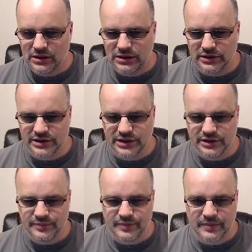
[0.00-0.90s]
Okay.
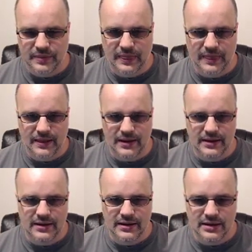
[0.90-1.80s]

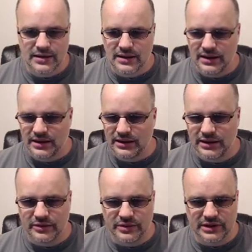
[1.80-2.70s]
And now
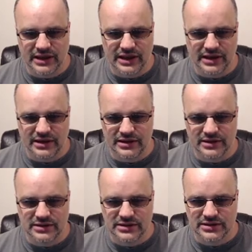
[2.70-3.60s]
we're going to
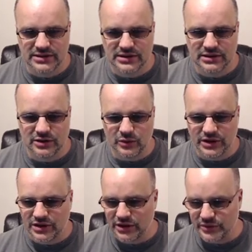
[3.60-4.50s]
add, I don't know why I
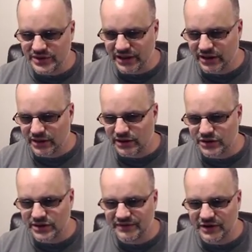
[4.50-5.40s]
closed that, I just
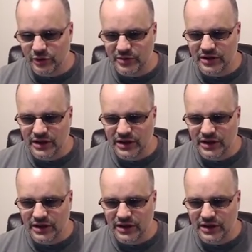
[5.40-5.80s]
left it open.